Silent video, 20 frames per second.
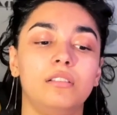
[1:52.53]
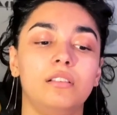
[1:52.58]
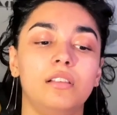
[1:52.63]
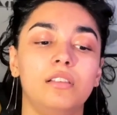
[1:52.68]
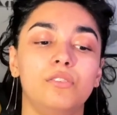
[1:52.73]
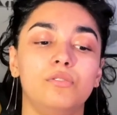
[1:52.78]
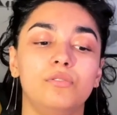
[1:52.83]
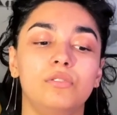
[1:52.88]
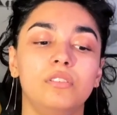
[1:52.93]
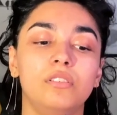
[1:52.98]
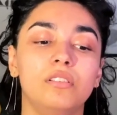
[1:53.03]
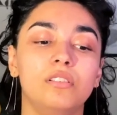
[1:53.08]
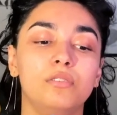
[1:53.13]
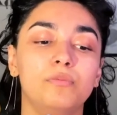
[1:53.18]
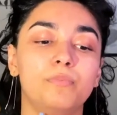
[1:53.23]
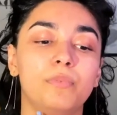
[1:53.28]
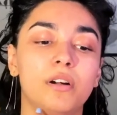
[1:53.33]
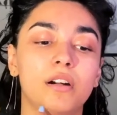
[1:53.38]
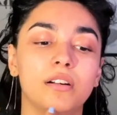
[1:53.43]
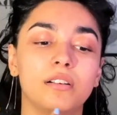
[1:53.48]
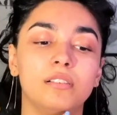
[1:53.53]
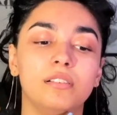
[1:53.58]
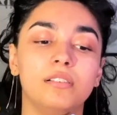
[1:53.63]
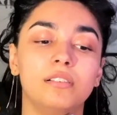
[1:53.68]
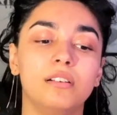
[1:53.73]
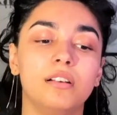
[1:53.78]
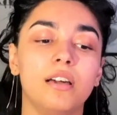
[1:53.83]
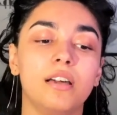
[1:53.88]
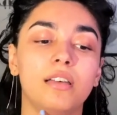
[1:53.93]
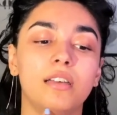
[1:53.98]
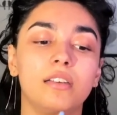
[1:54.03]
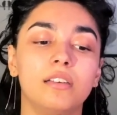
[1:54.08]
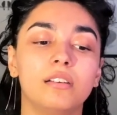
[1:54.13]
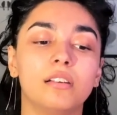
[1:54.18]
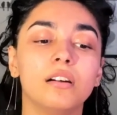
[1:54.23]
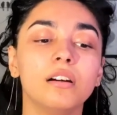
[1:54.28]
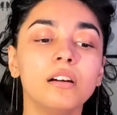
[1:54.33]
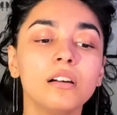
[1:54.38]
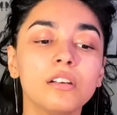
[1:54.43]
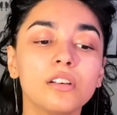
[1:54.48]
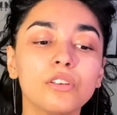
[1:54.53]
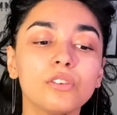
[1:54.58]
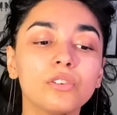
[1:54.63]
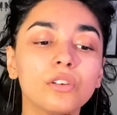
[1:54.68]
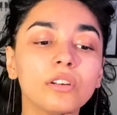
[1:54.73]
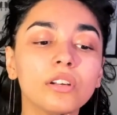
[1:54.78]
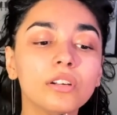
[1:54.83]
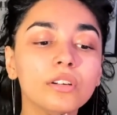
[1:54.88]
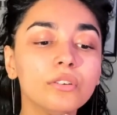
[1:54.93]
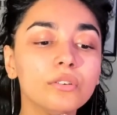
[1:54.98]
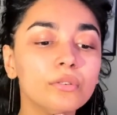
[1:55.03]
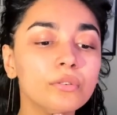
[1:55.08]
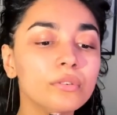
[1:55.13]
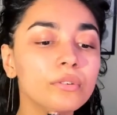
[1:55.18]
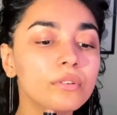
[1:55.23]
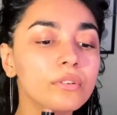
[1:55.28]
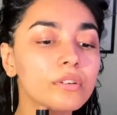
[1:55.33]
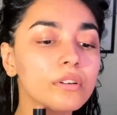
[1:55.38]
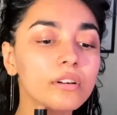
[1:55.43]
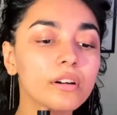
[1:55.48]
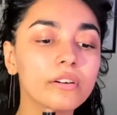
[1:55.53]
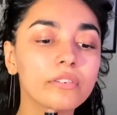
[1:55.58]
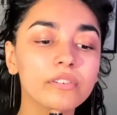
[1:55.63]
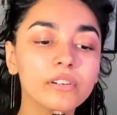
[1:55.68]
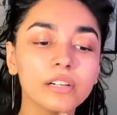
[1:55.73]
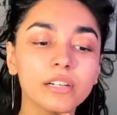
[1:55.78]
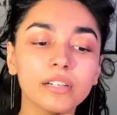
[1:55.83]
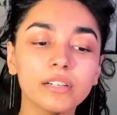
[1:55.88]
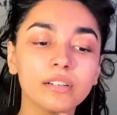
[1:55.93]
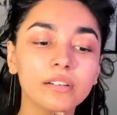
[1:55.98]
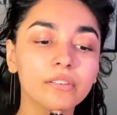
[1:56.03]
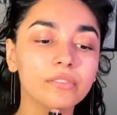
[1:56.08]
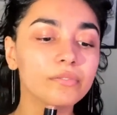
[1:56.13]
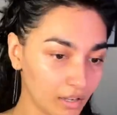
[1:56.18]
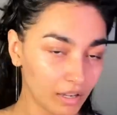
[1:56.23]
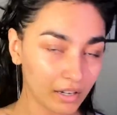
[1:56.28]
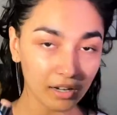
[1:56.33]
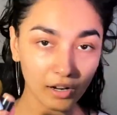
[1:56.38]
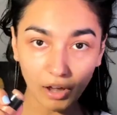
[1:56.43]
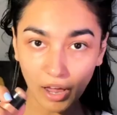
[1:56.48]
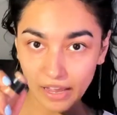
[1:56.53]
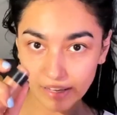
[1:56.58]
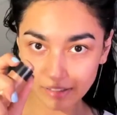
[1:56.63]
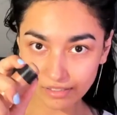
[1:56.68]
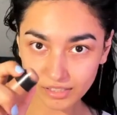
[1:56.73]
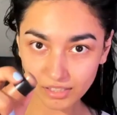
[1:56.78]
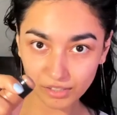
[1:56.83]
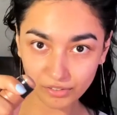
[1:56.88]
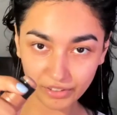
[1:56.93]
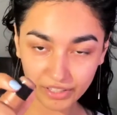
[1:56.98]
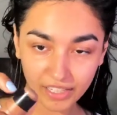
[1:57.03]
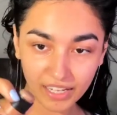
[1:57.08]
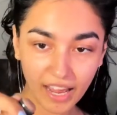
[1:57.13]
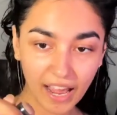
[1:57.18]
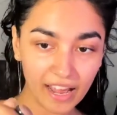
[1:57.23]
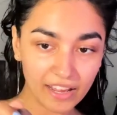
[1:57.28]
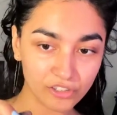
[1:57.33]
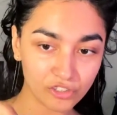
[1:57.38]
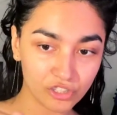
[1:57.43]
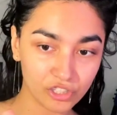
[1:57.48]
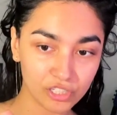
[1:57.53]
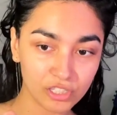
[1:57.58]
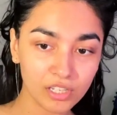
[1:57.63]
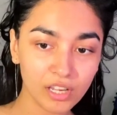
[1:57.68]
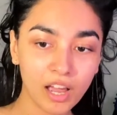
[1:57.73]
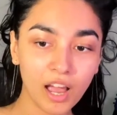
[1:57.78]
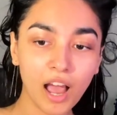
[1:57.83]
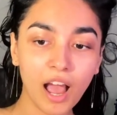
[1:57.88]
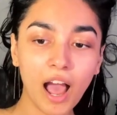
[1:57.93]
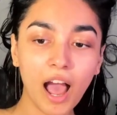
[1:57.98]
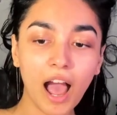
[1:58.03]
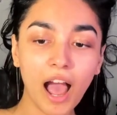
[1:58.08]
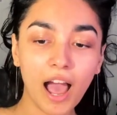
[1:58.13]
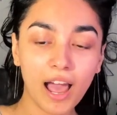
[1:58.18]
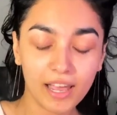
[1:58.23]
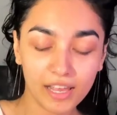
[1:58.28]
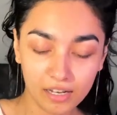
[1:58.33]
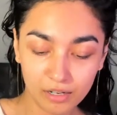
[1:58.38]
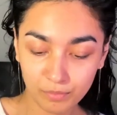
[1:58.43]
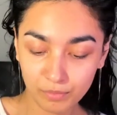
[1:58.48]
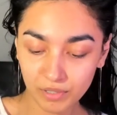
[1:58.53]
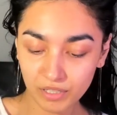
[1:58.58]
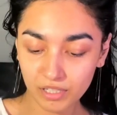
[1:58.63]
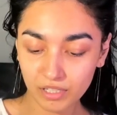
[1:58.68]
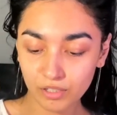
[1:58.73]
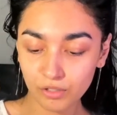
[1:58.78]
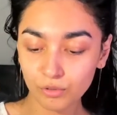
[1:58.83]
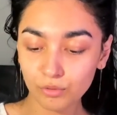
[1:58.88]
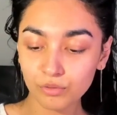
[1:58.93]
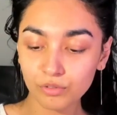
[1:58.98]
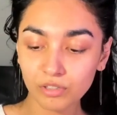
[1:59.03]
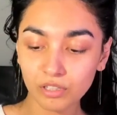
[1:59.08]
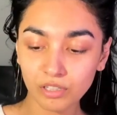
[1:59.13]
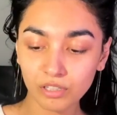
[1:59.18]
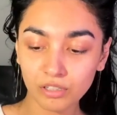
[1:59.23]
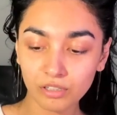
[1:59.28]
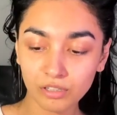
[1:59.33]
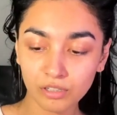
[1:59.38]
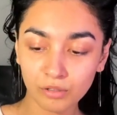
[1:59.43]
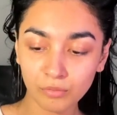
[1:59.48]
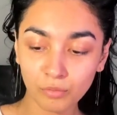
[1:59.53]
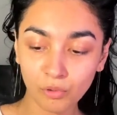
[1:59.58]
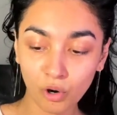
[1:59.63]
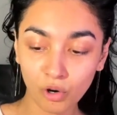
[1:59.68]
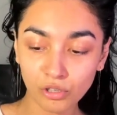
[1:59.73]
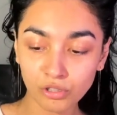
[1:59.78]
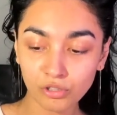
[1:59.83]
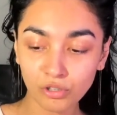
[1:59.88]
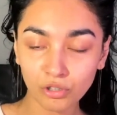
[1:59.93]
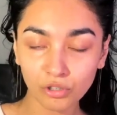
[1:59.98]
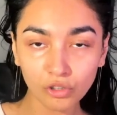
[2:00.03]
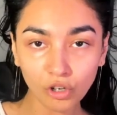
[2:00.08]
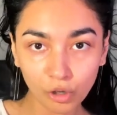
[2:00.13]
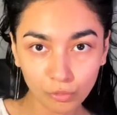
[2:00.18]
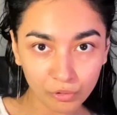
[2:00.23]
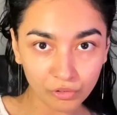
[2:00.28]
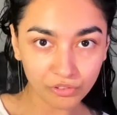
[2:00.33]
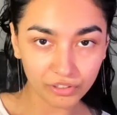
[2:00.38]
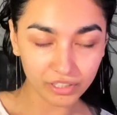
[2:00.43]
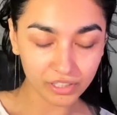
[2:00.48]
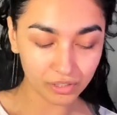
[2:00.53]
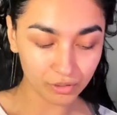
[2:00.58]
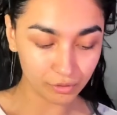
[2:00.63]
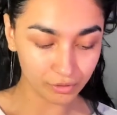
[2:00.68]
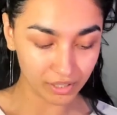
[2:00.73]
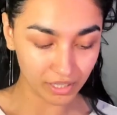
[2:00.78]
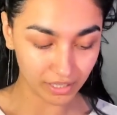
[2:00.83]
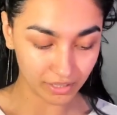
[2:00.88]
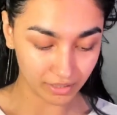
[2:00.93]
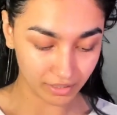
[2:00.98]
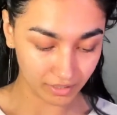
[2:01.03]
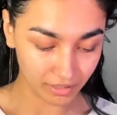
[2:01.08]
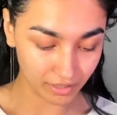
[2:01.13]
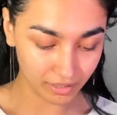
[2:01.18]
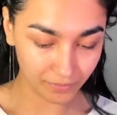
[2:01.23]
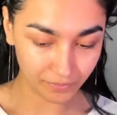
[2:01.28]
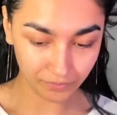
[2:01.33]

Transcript: like, you see this part, this entire area, you need to cover it. Now, as this is very ashy, I'll be using a bronzer on top of it to set it.